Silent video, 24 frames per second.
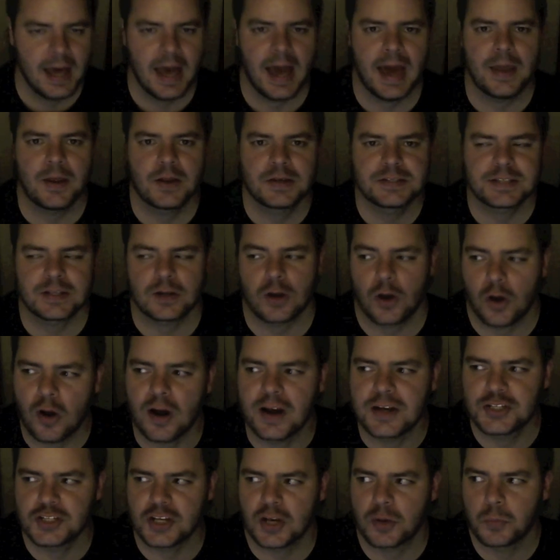And I said, all
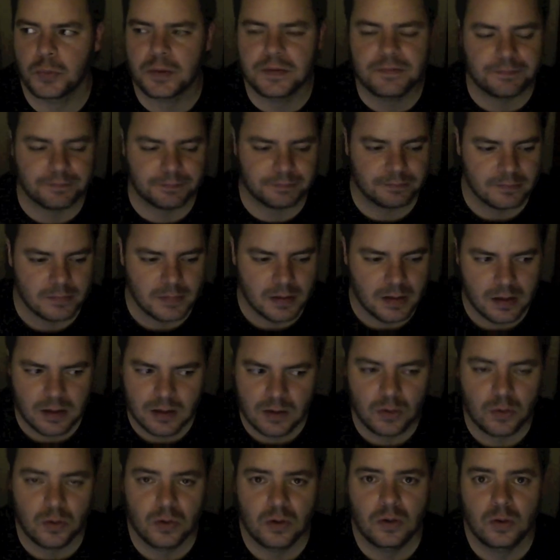right, Joe, we've
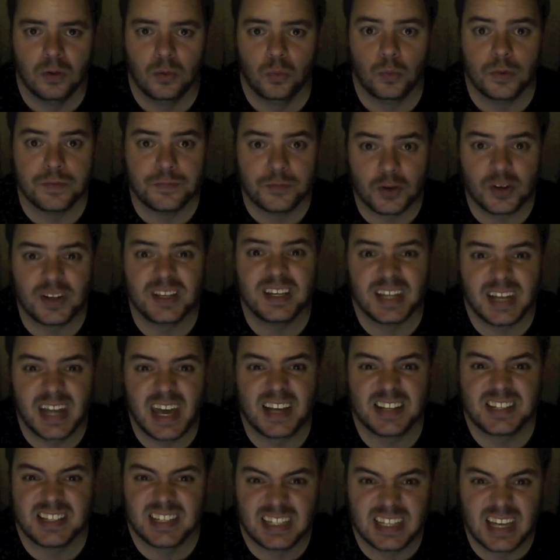got to get
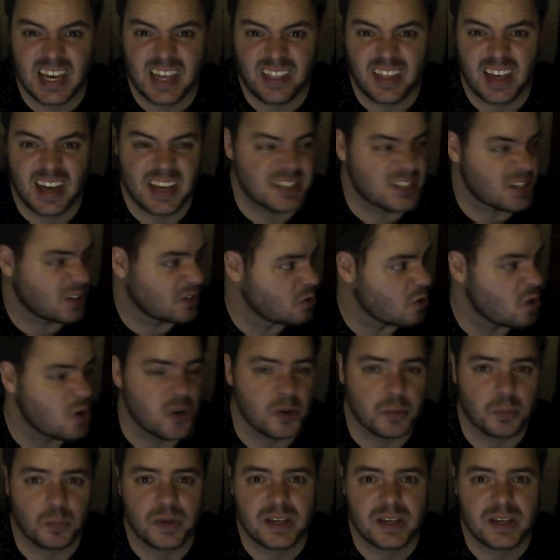out together as a group.